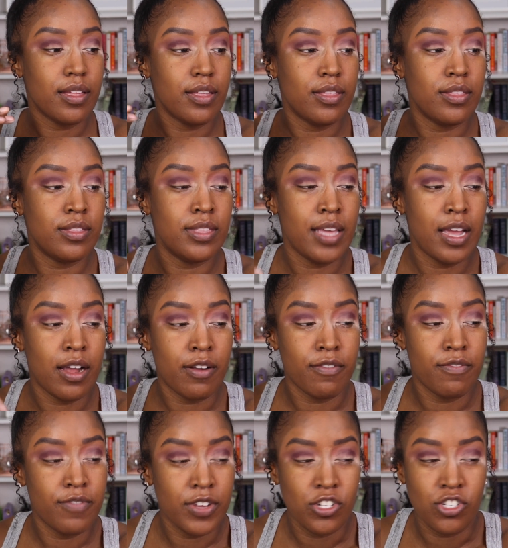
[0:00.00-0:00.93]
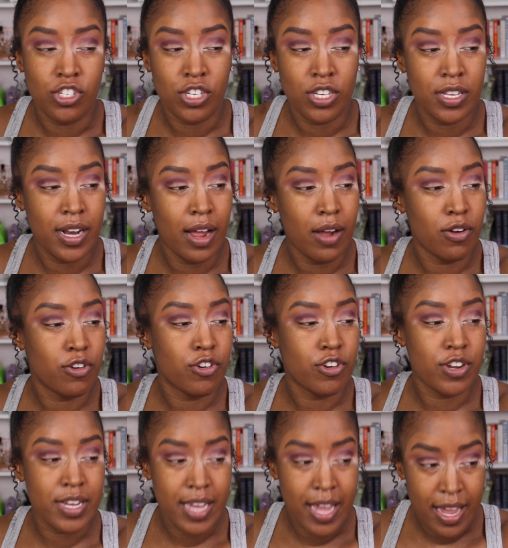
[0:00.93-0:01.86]
their vision, how
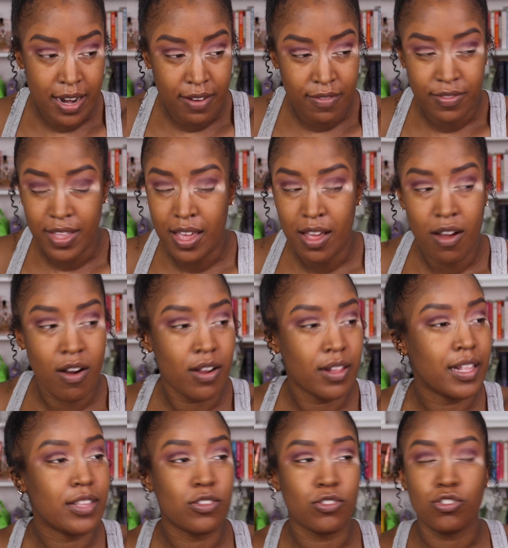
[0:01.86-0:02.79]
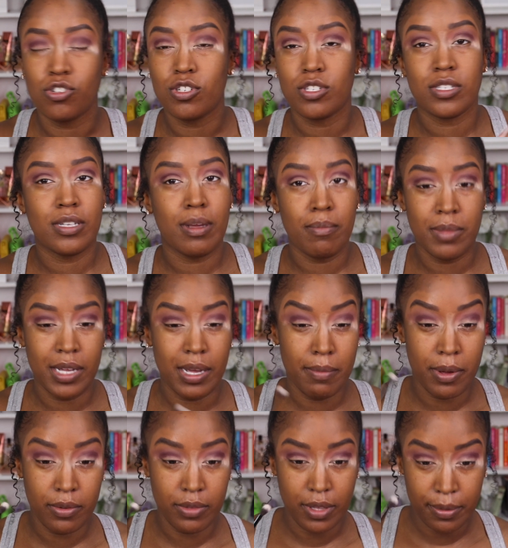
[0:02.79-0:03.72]
creative they are. Like, there's just something
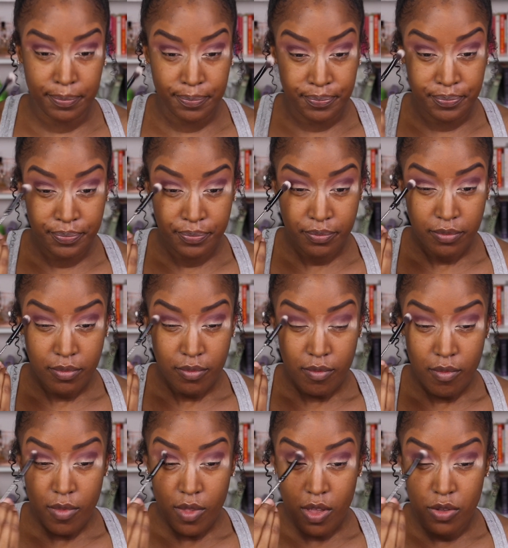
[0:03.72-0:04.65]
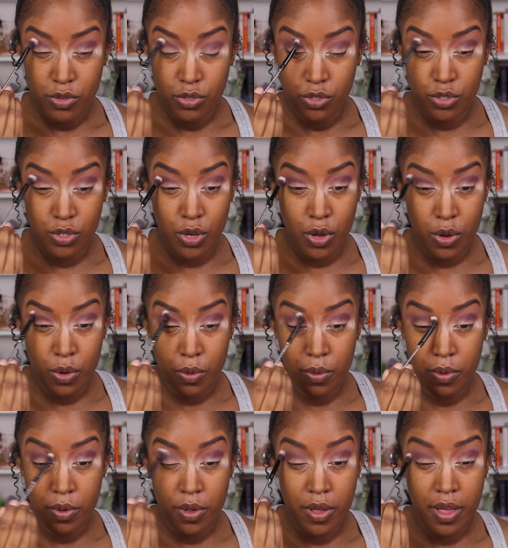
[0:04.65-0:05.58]
about them.
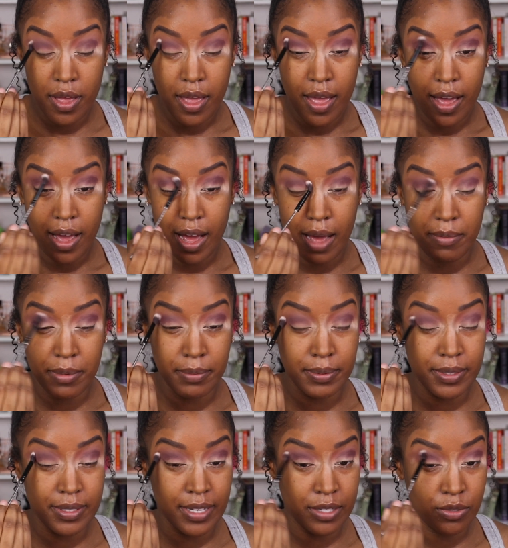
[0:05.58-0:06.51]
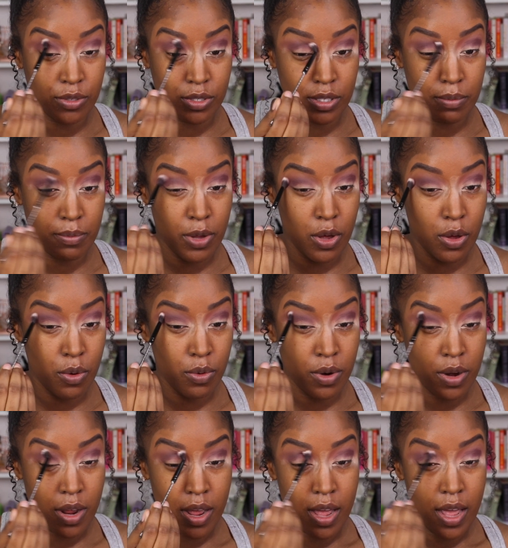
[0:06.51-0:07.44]
So I'm obsessed with
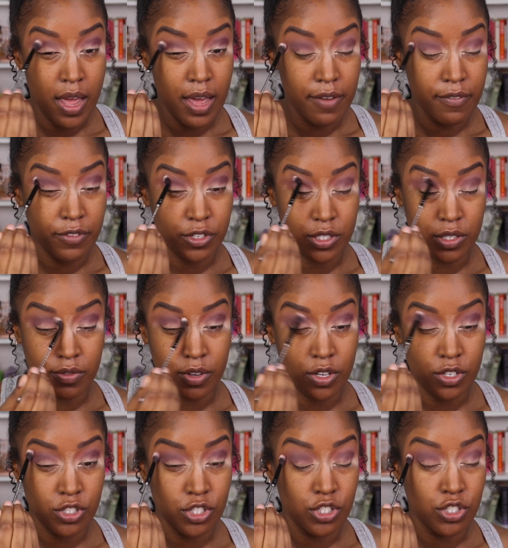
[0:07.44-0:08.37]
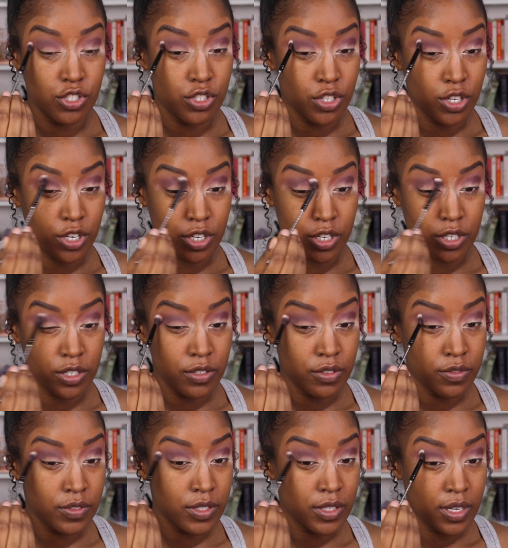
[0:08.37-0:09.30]
Simone. First of all, she
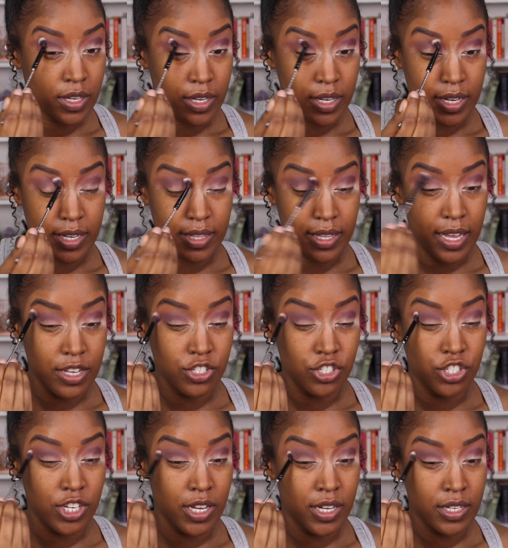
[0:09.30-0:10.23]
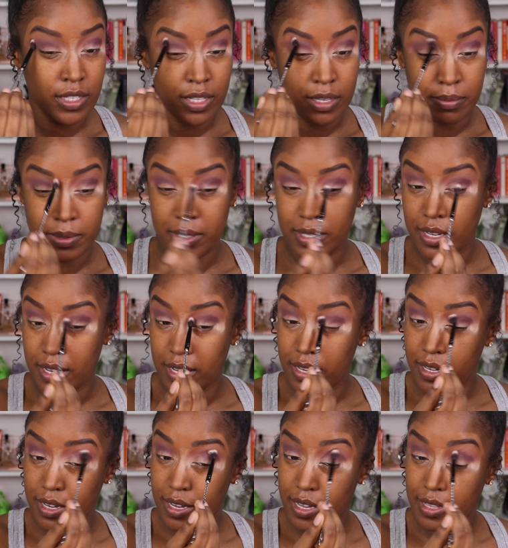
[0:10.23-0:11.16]
served in that Janet lip
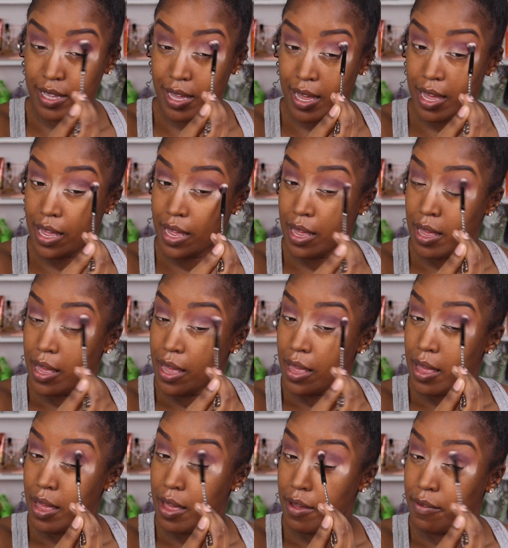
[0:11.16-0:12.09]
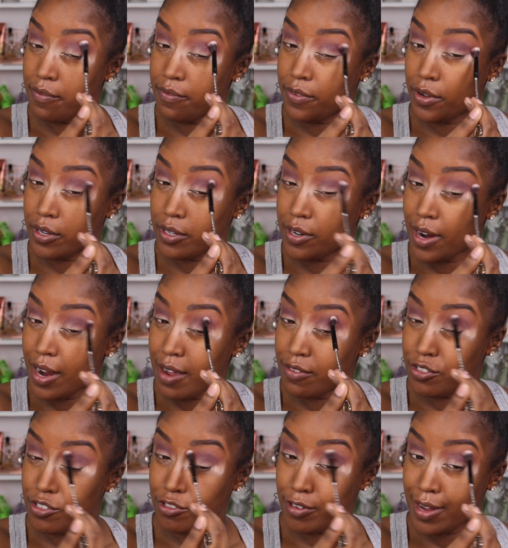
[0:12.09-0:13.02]
sync and that
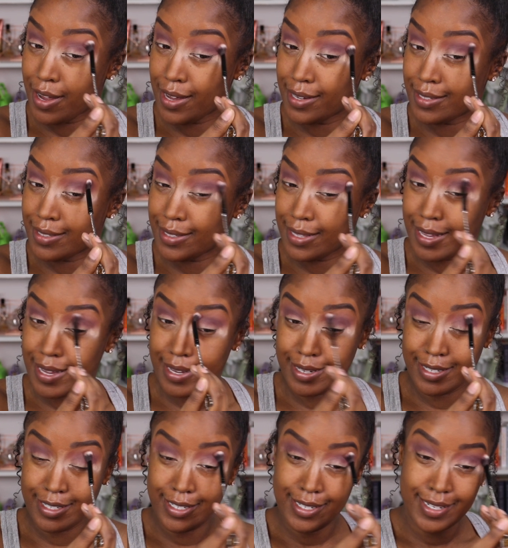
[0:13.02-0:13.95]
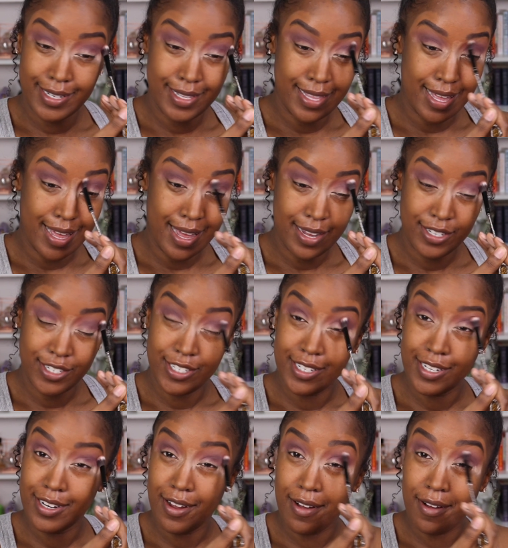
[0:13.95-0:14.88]
photograph dress. Like, she did that. She
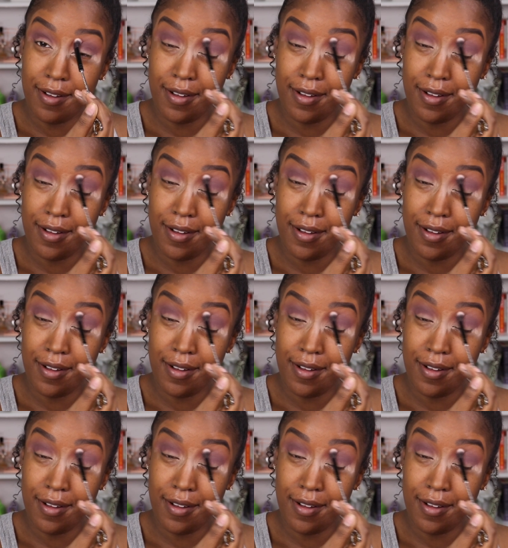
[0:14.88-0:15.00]
did